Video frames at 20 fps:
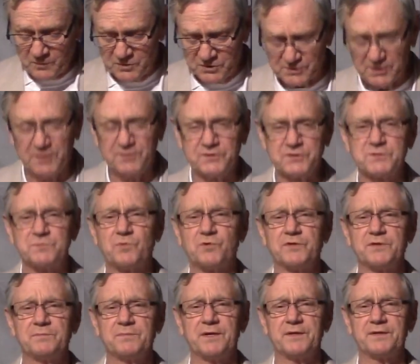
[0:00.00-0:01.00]
we start this
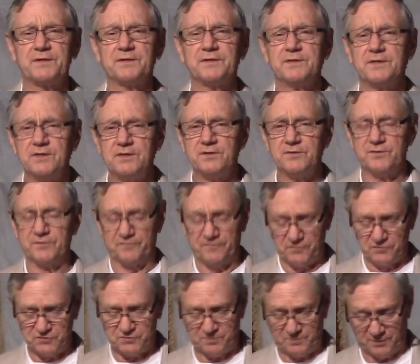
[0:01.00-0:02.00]
morning by the, the
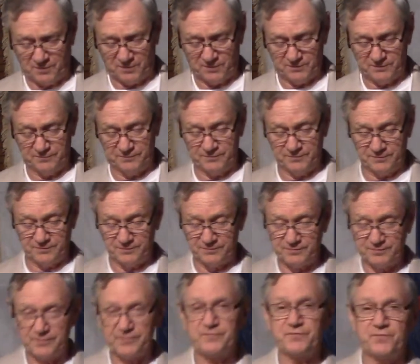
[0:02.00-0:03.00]
first part of the
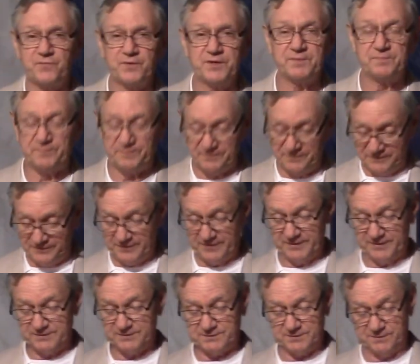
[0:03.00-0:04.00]
three
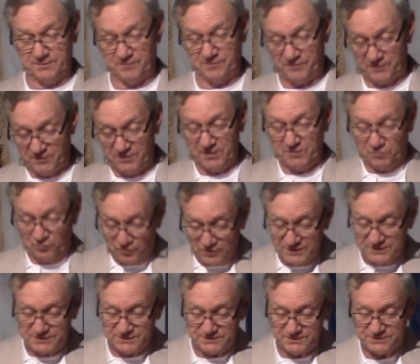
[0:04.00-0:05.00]
things, three
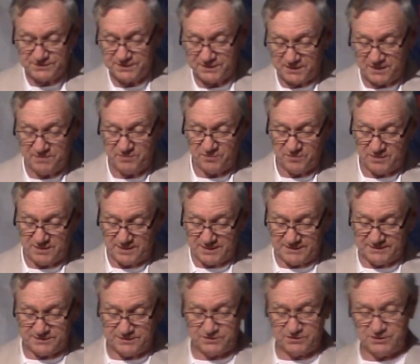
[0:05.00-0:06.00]
reasons to keep our
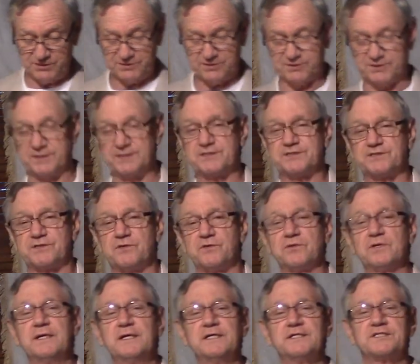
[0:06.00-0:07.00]
eyes on Jesus, and it's called
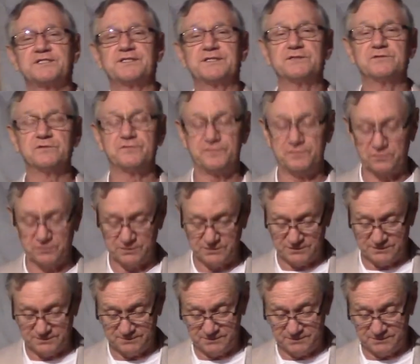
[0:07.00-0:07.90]
single focus.